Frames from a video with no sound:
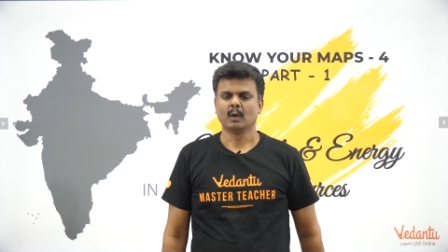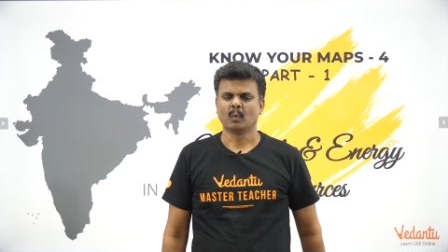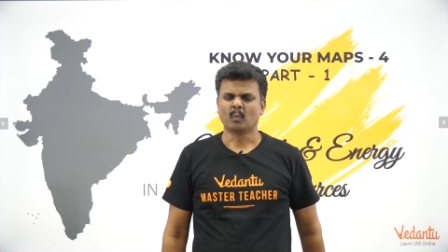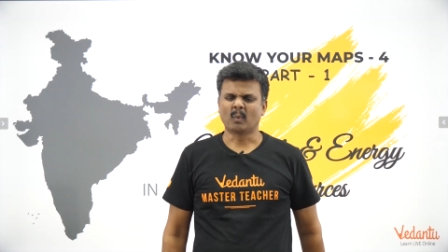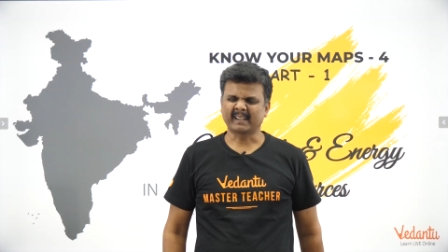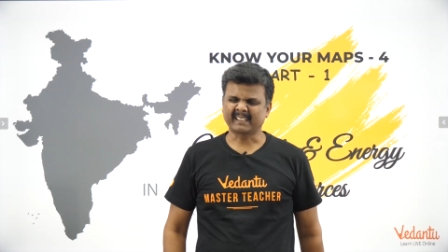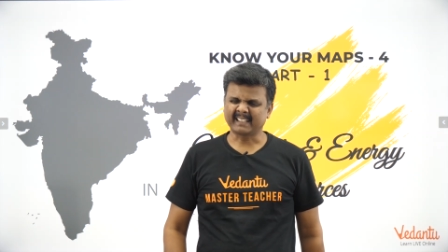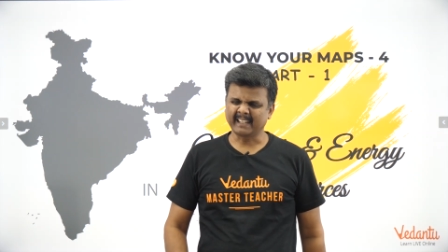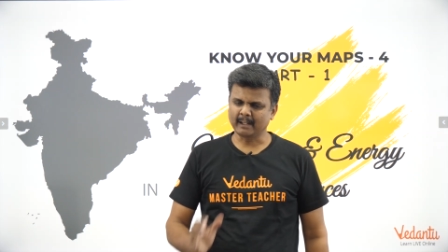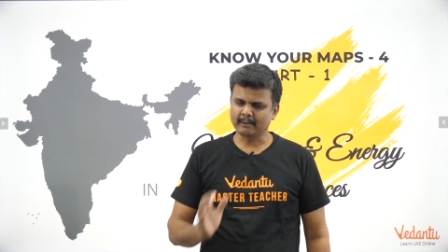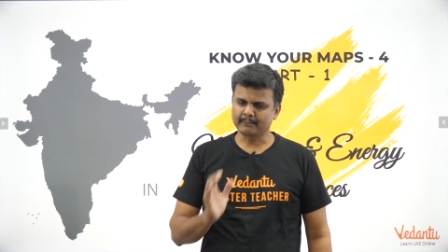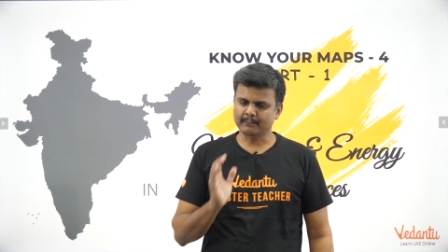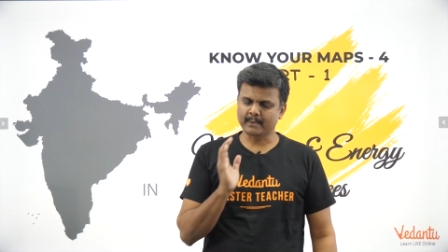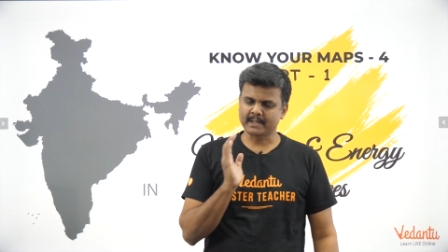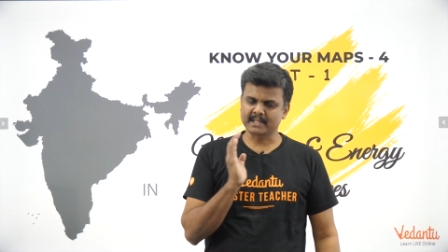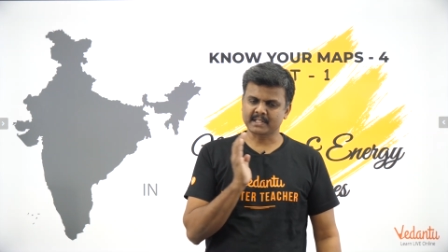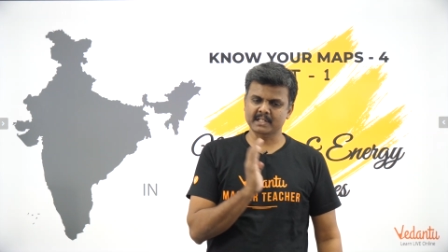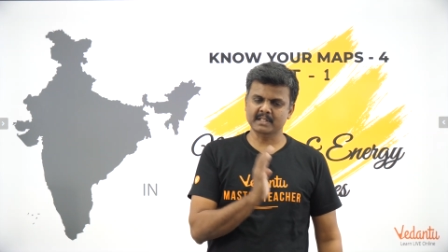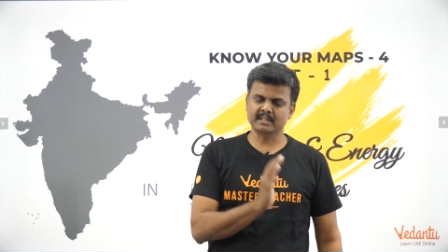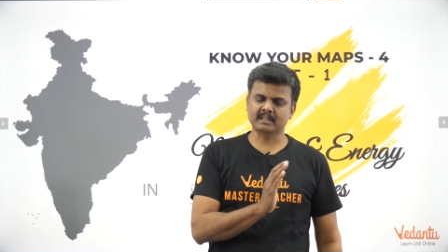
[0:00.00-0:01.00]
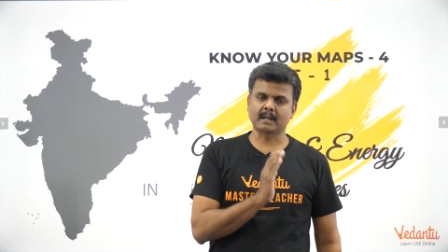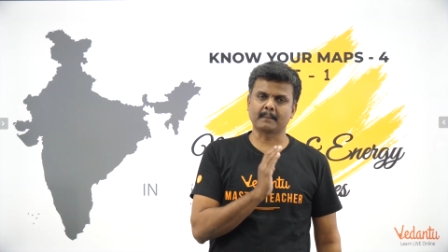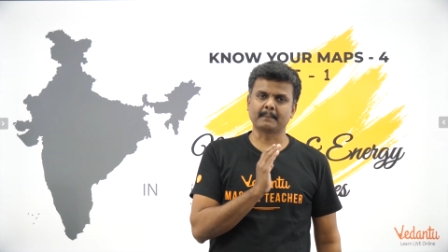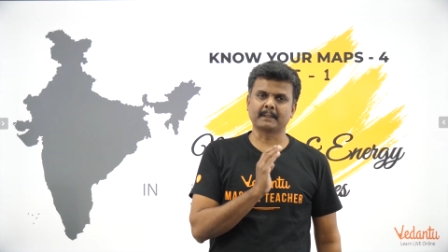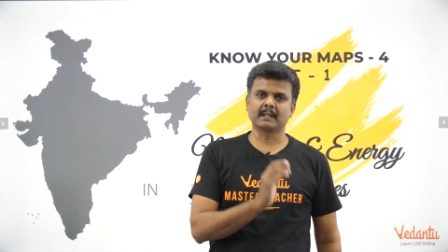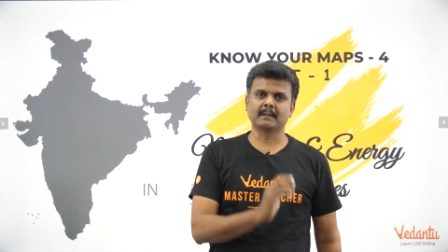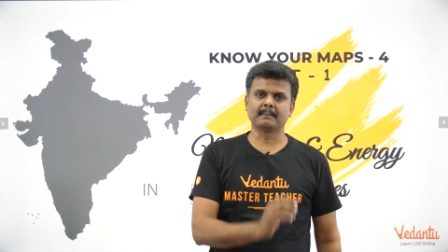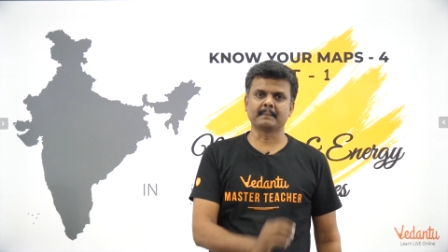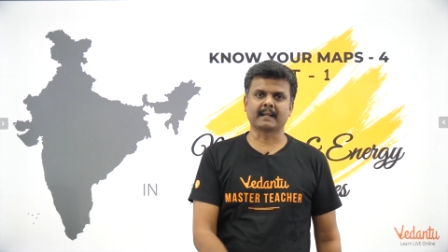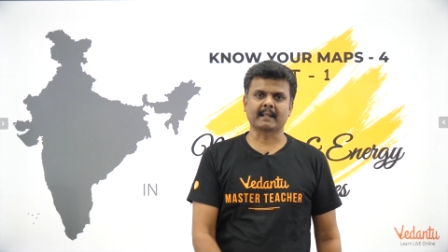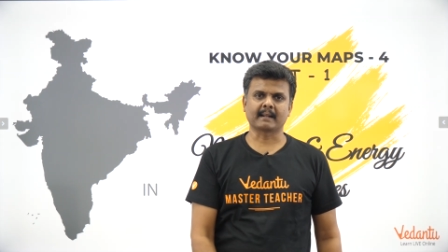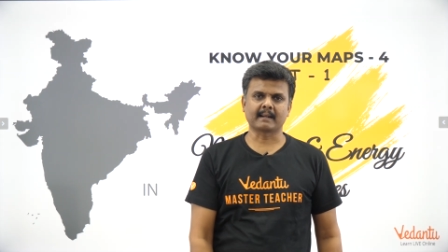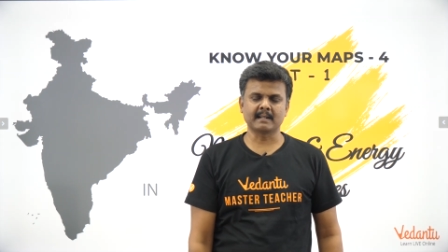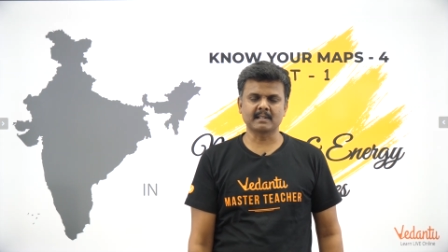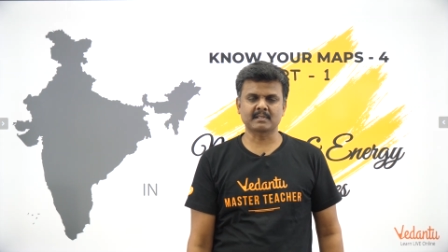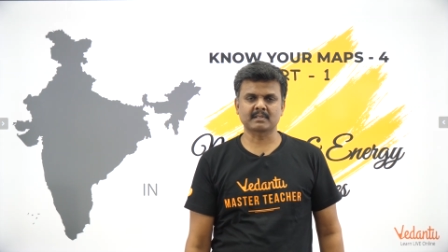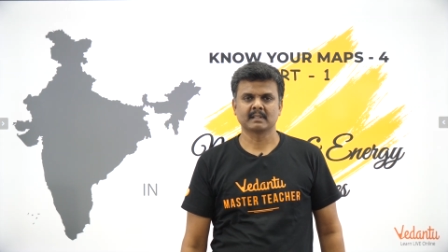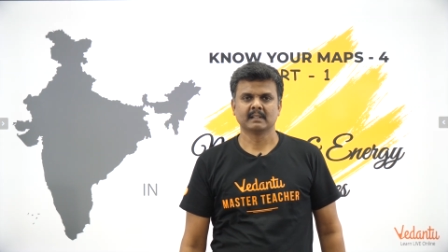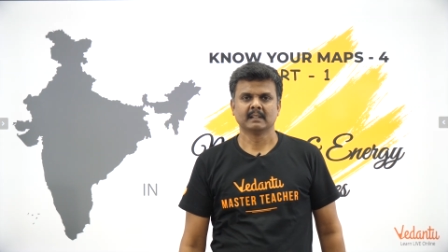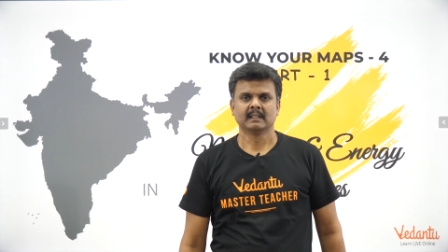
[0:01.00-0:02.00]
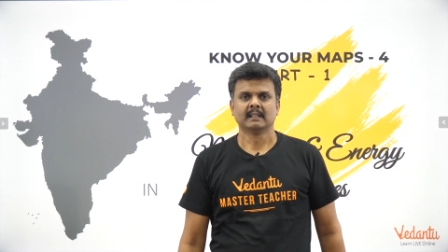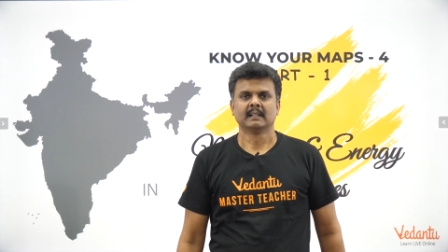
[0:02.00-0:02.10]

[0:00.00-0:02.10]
What kind of questions come under minerals?